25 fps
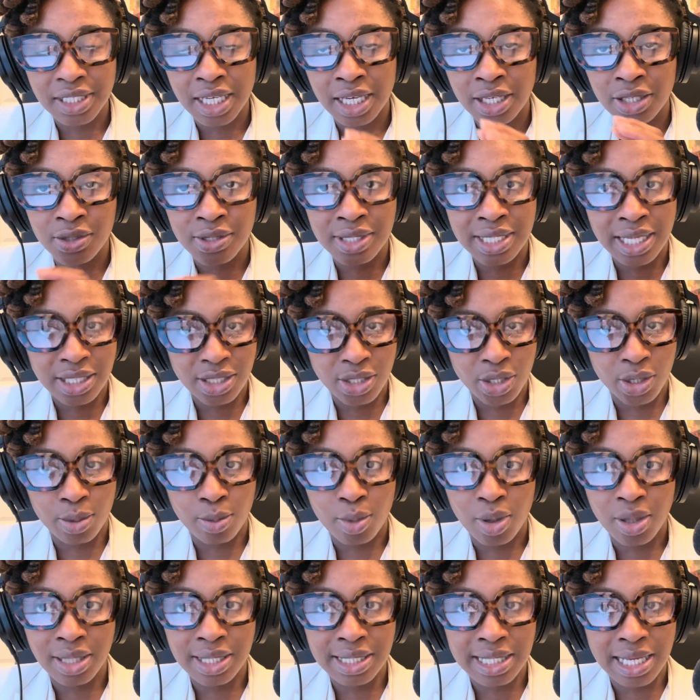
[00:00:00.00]
I use that term
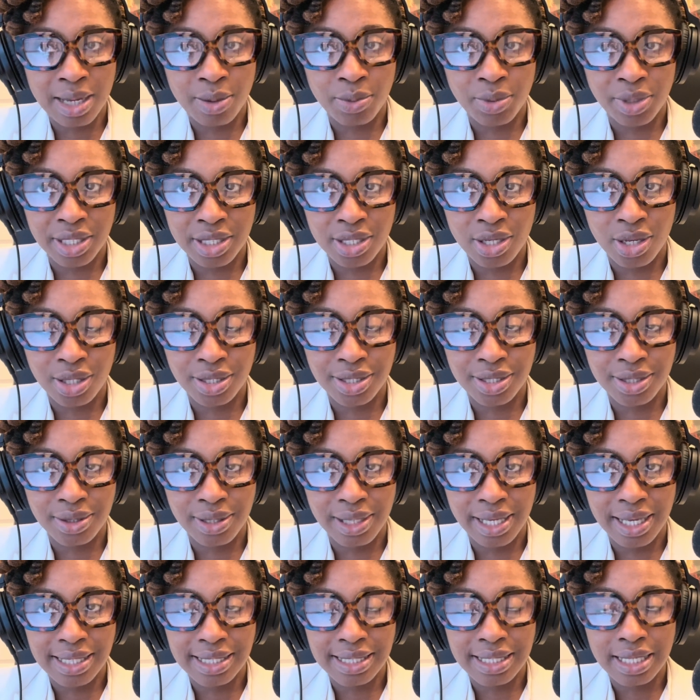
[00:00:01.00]
all the time when I talk to you
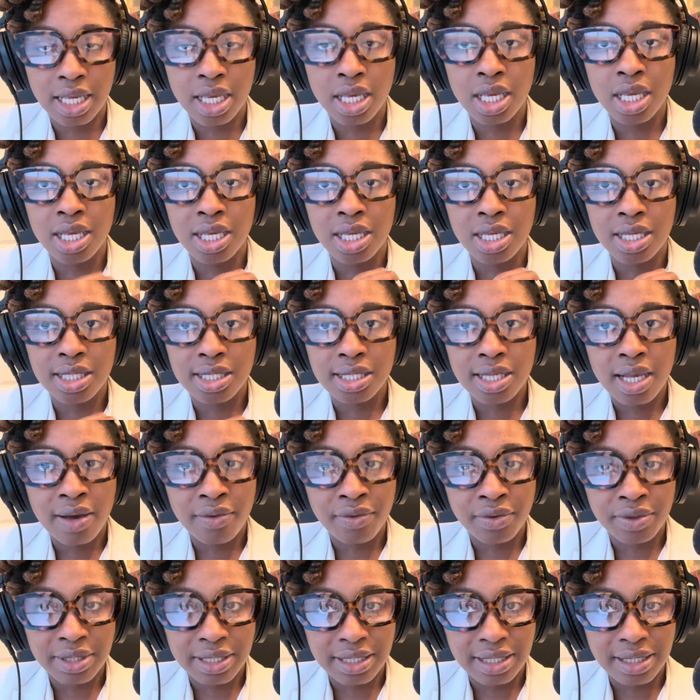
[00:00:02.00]
guys.
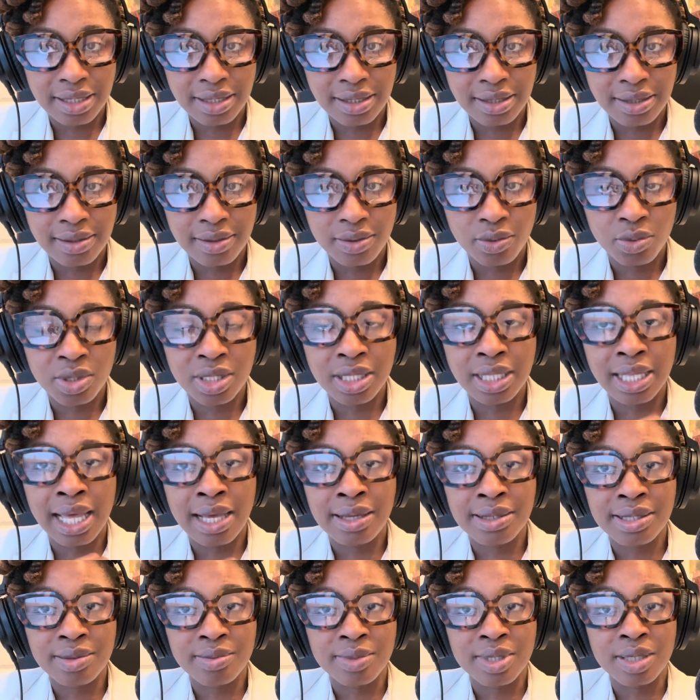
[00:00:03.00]
Sovereignty, which
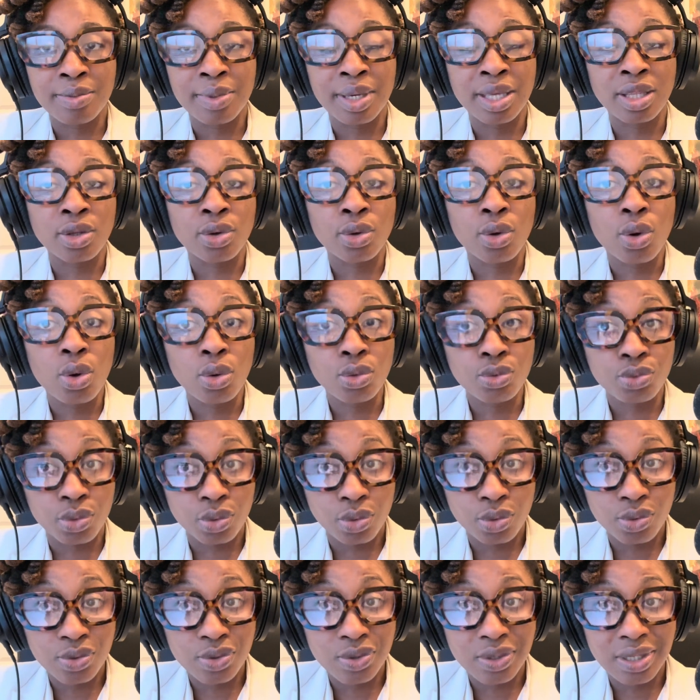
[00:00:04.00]
allows them to make their own
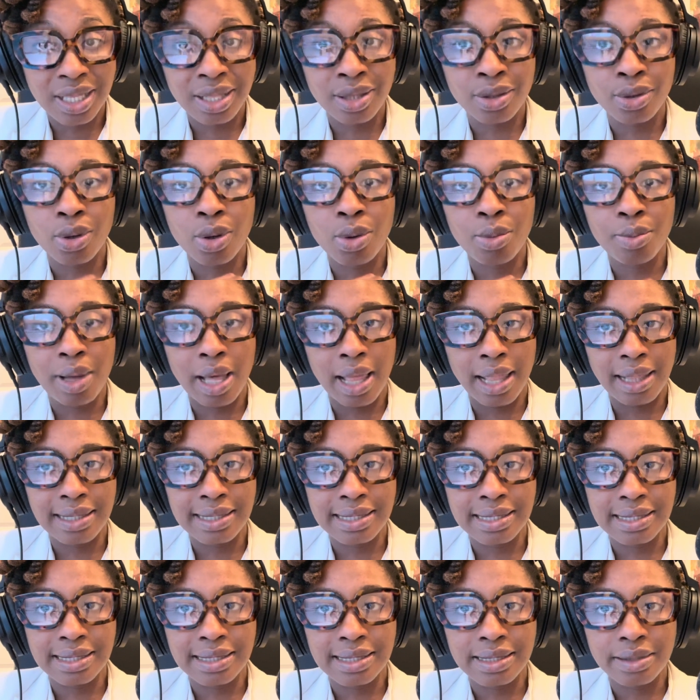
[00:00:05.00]
rules and their own
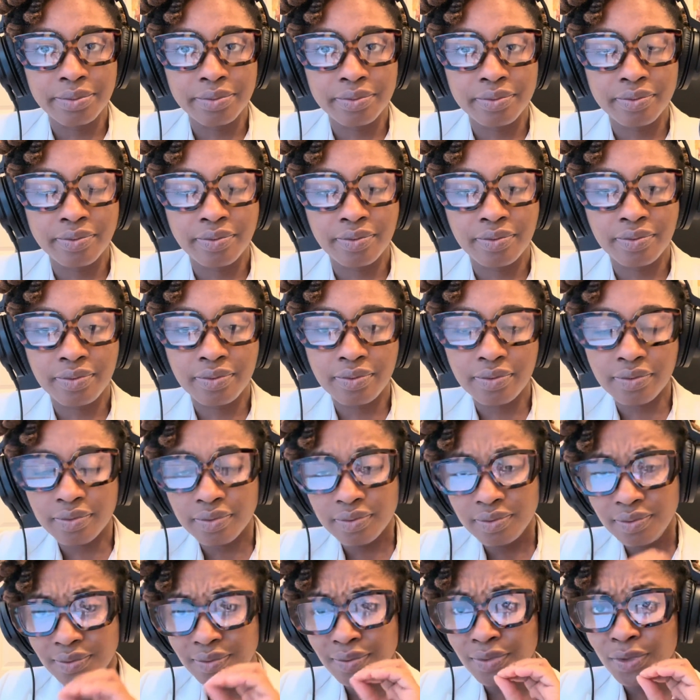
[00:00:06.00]
policies.
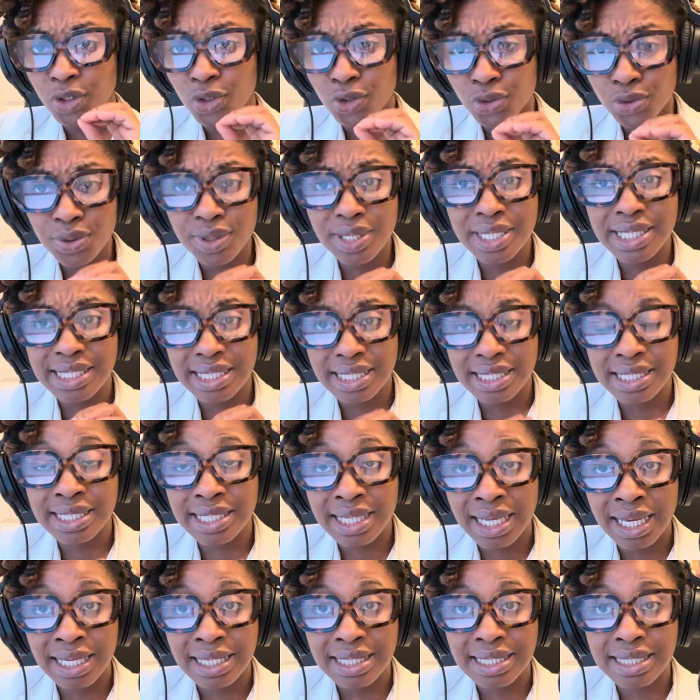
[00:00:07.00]
You're going to see
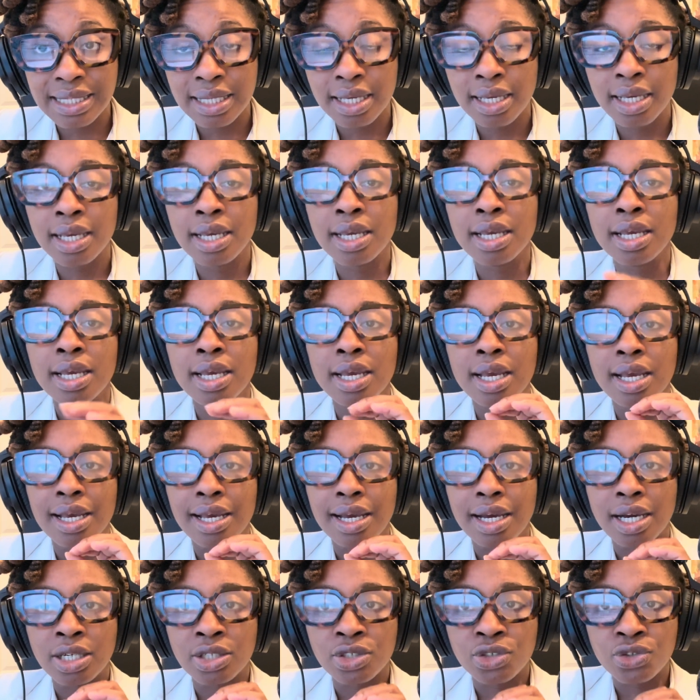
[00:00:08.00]
states
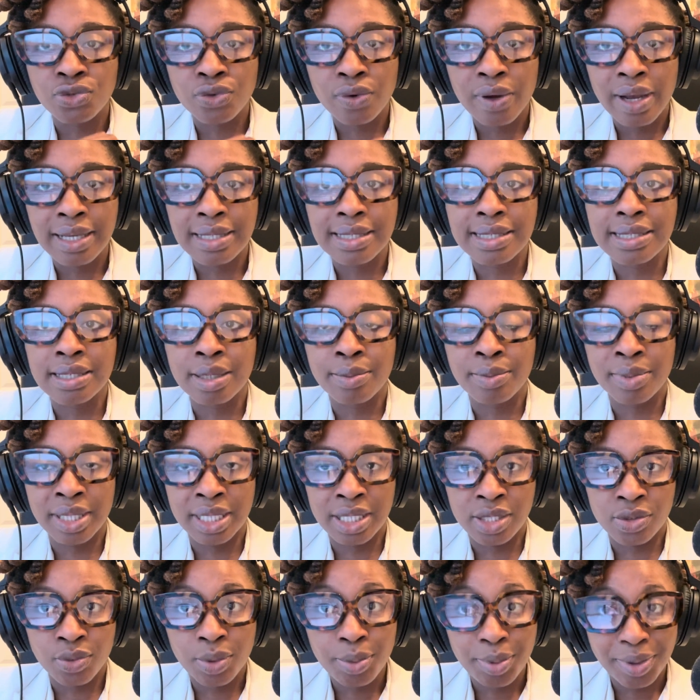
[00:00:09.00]
address some of
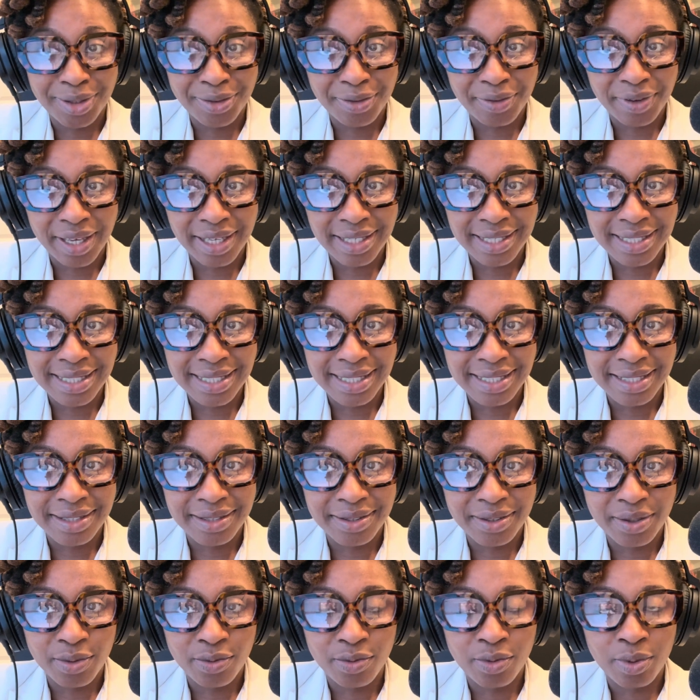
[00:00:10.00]
these ripple effects
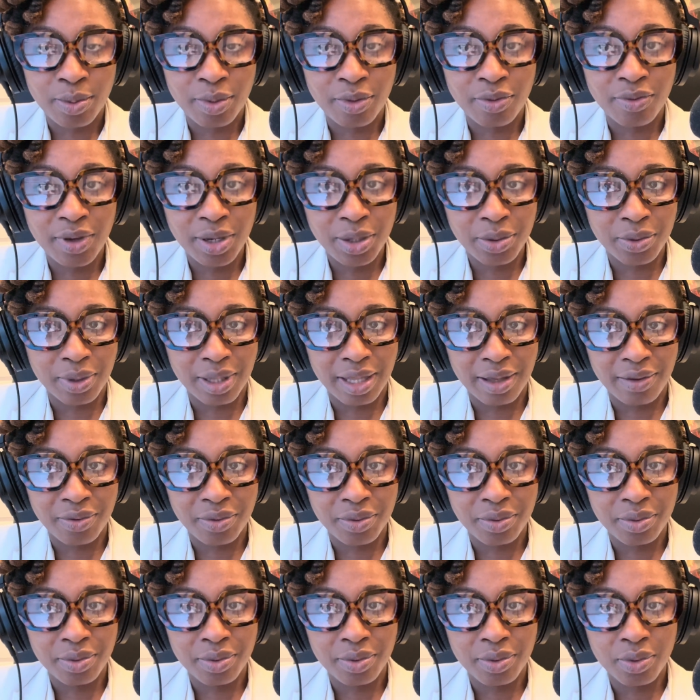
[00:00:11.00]
from the federal
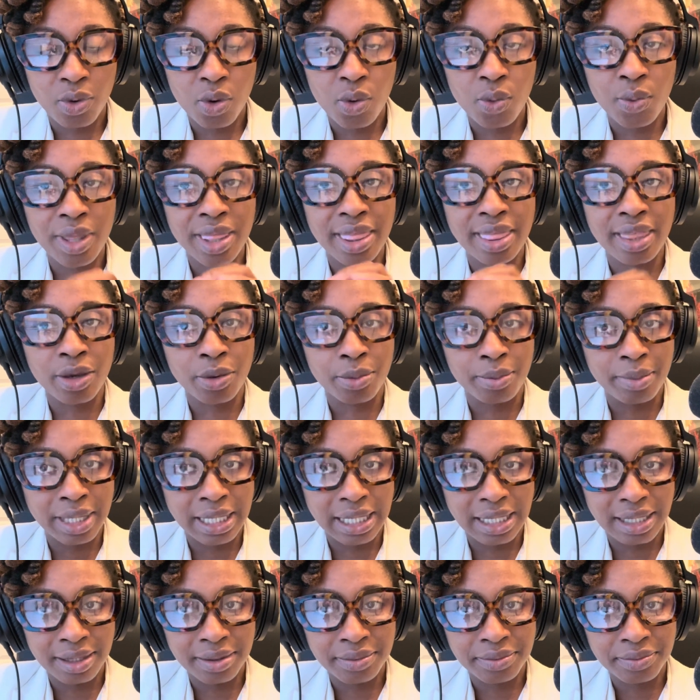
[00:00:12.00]
level with their
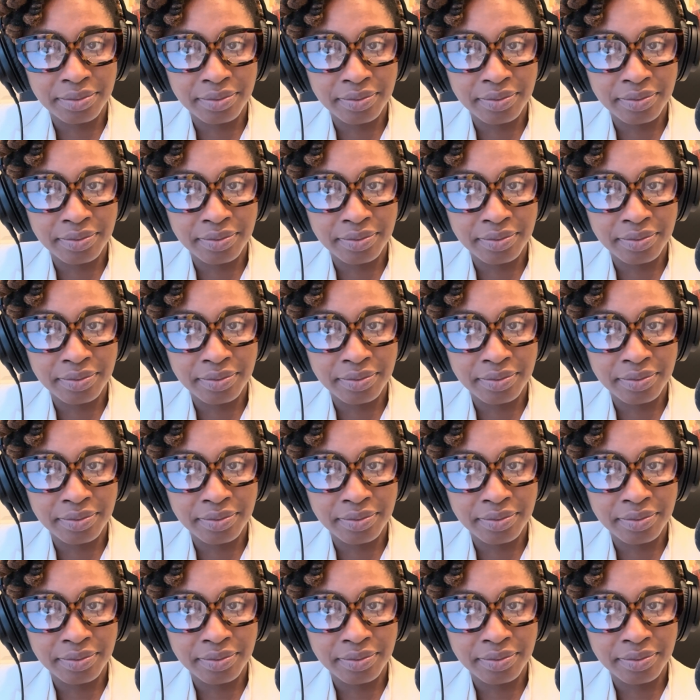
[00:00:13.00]
money,